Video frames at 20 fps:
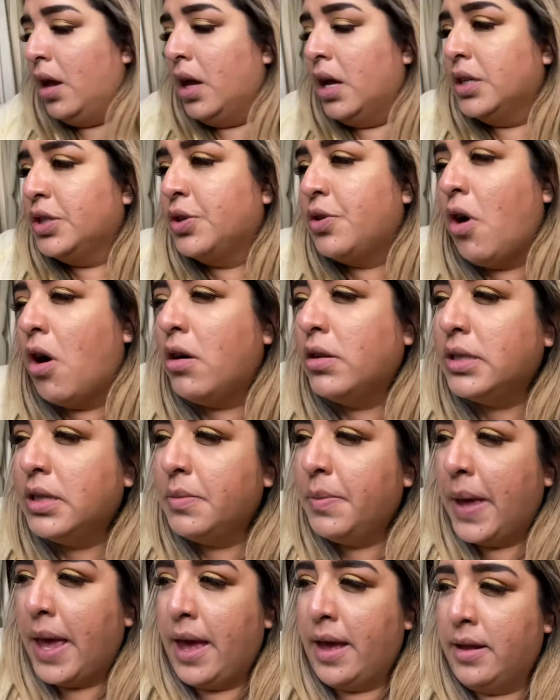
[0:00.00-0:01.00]
it all
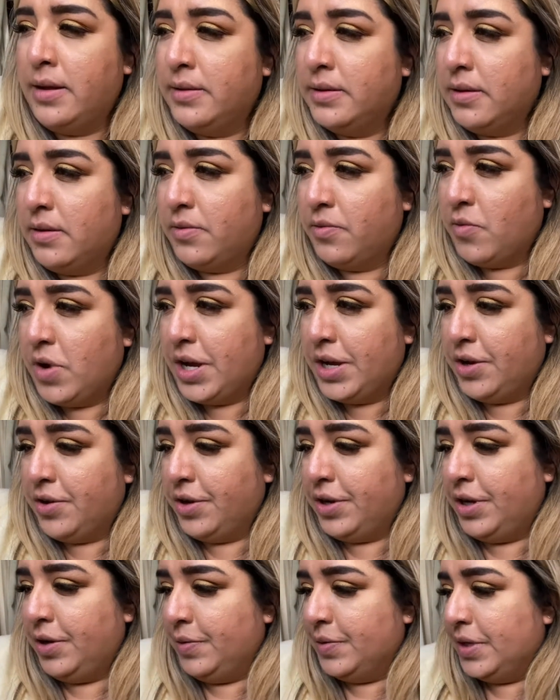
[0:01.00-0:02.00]
depends on what you're
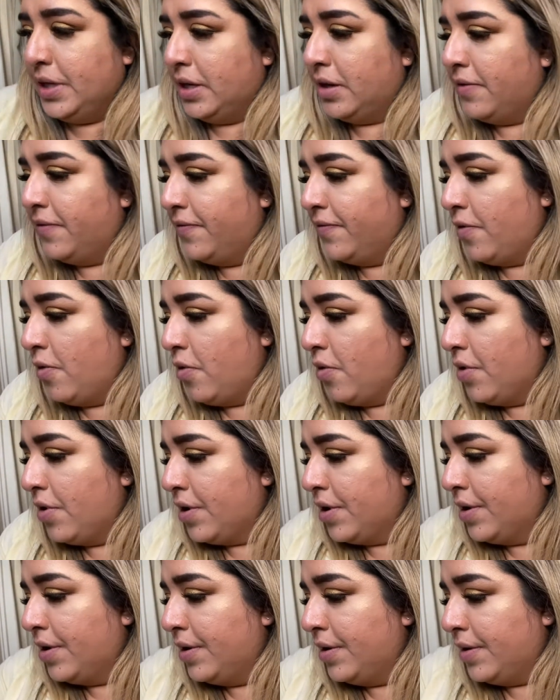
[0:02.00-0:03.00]
using it
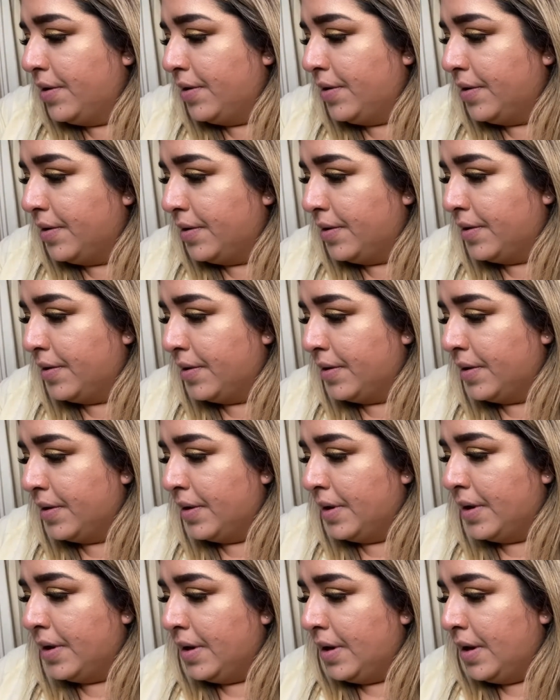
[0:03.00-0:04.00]
for.
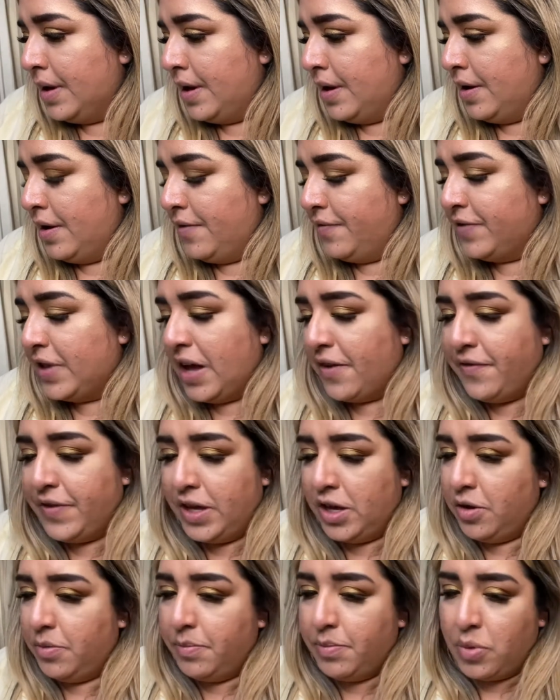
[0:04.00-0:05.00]

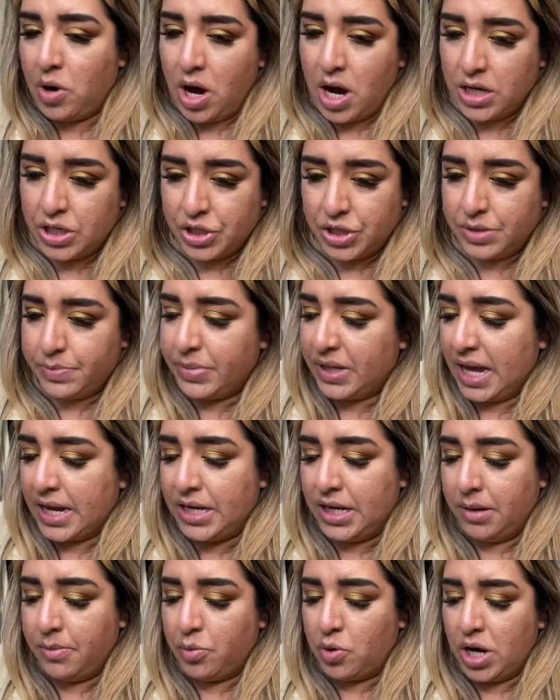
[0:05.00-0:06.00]
Fluffy brush,
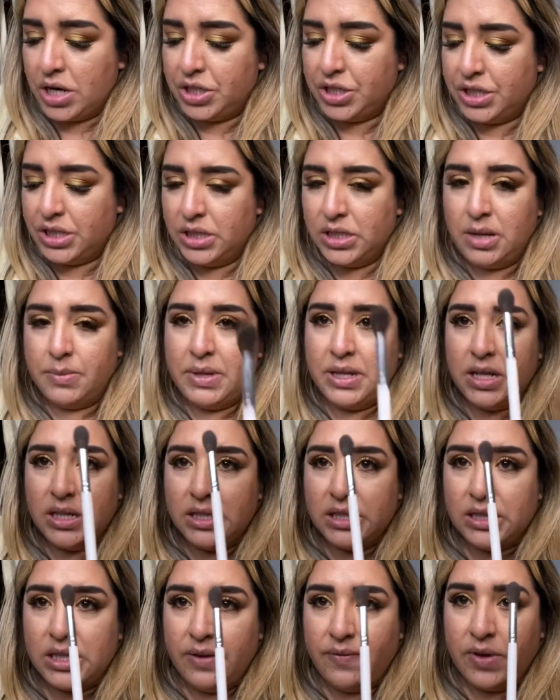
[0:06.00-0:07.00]
blending brushes. I mean,
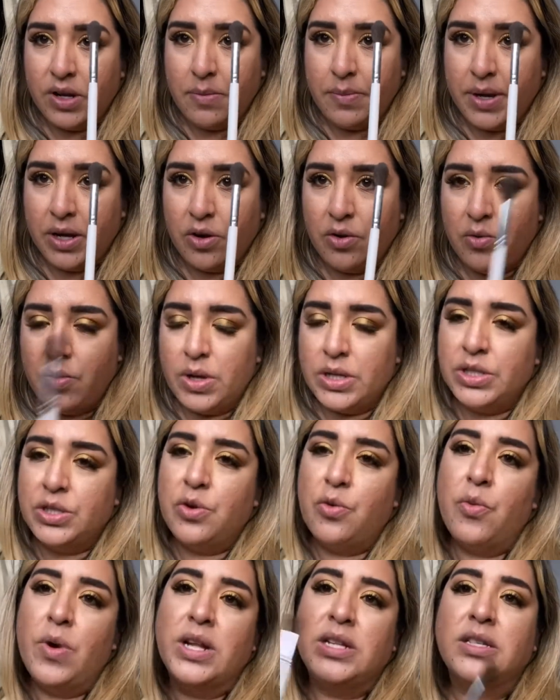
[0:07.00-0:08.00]
this is even a bigger one.
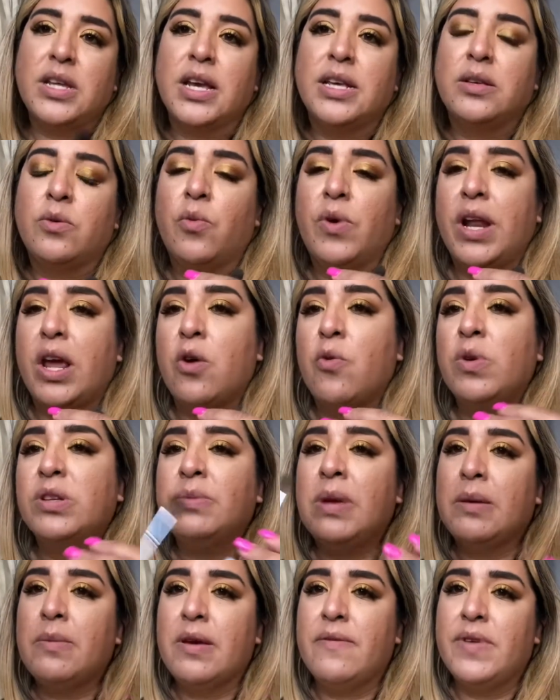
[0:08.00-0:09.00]
So when I
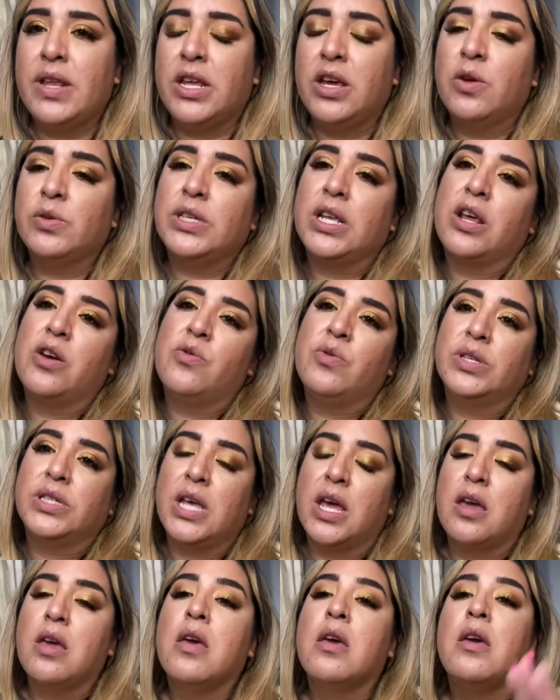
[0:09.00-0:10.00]
always make my videos, and I always
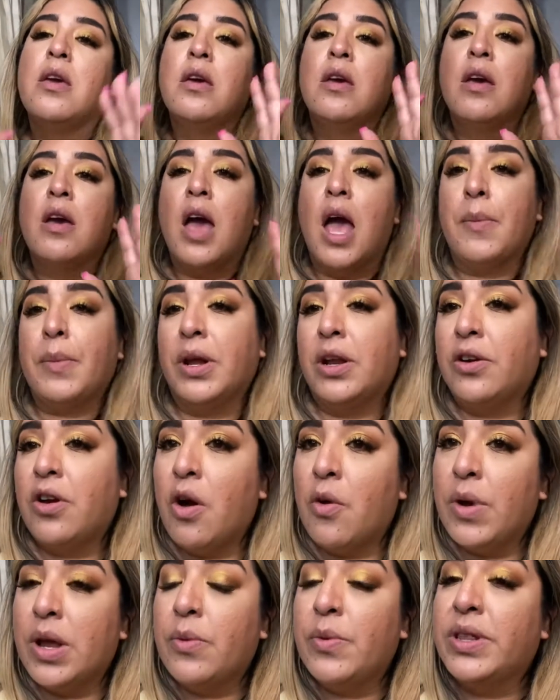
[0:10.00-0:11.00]
say, I'm going to
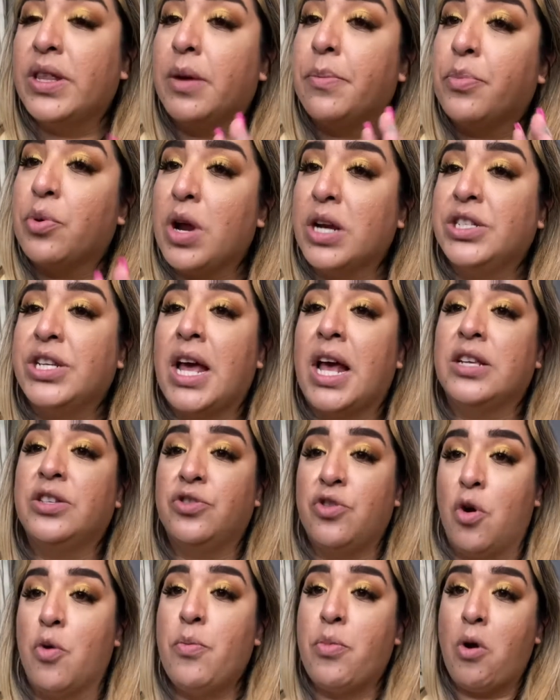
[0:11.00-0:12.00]
go in with a brush that has
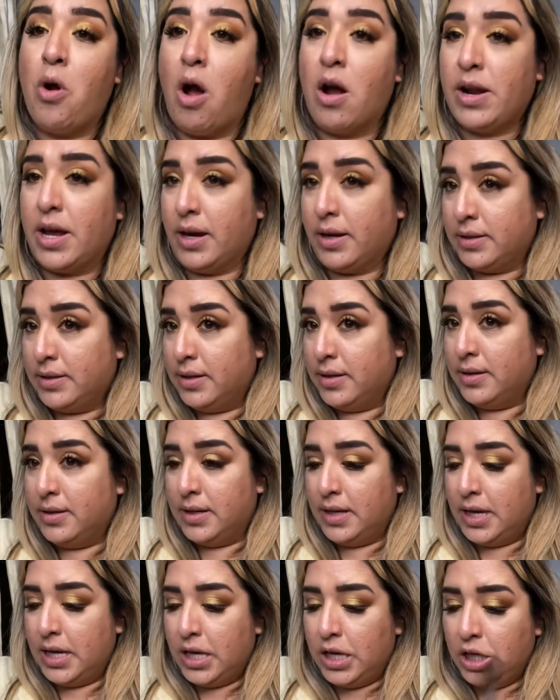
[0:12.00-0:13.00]
no product.
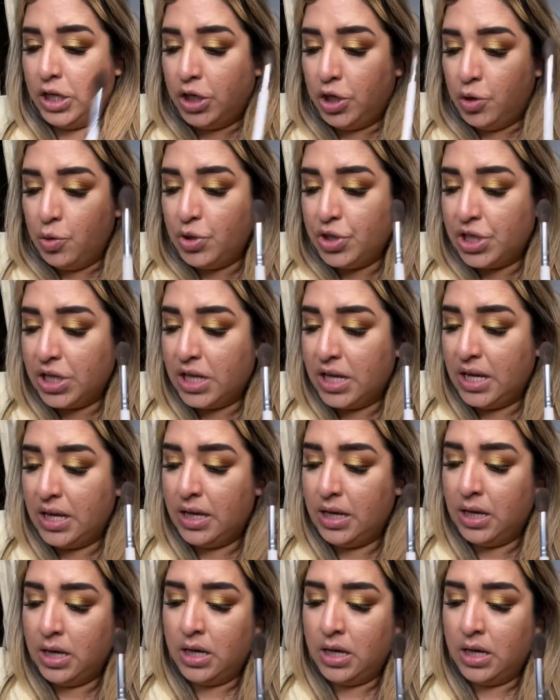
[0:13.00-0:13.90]
Usually